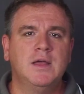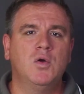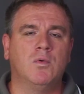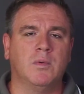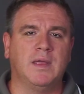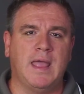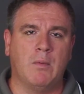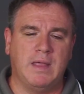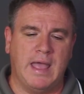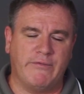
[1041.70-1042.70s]
where
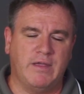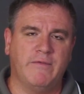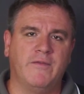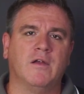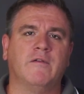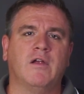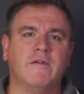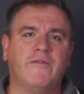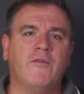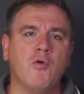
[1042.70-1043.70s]
we have a very, very
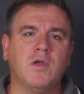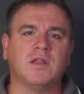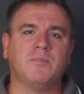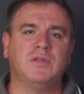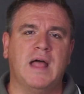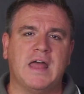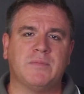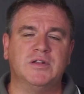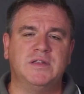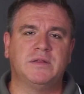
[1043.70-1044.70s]
focused
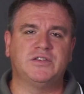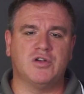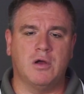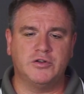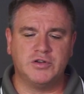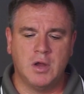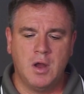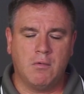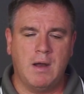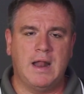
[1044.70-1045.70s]
plasma discharge
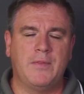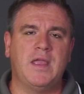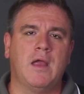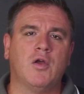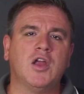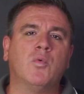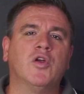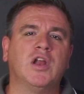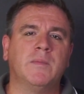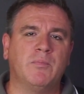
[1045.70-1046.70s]
right on the area where
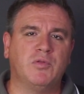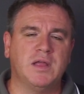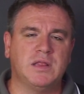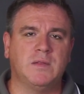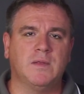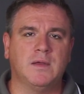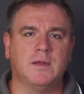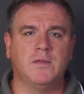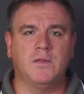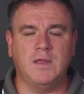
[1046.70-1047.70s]
you're going to be placing
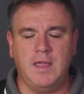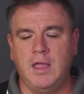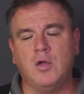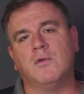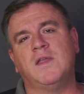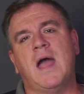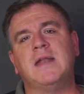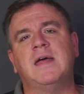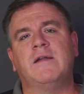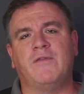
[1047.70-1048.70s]
the ink or the
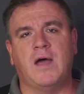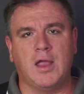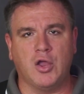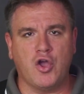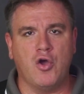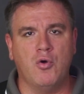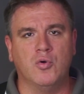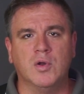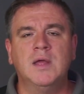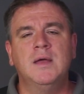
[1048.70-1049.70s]
identifying
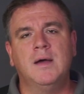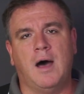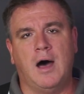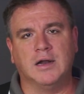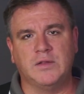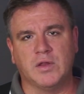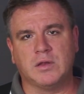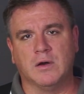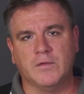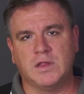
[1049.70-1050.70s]
code onto the
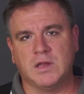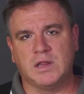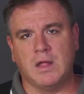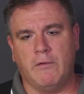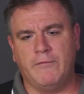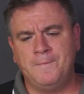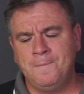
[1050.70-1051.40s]
surface itself.